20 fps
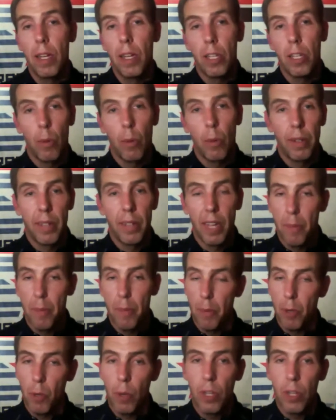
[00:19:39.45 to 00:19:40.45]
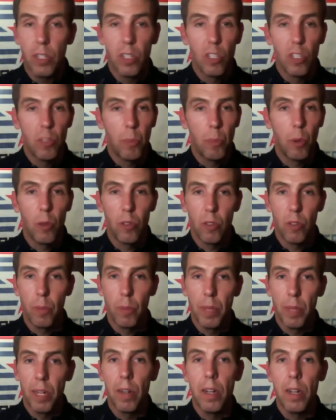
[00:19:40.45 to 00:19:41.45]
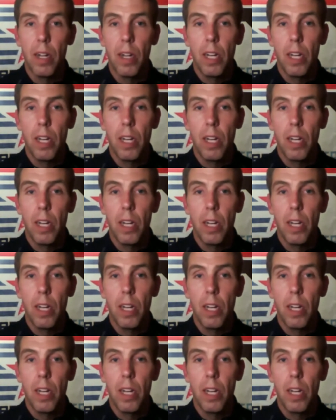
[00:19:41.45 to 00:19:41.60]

Go ahead and type up your questions, post them there.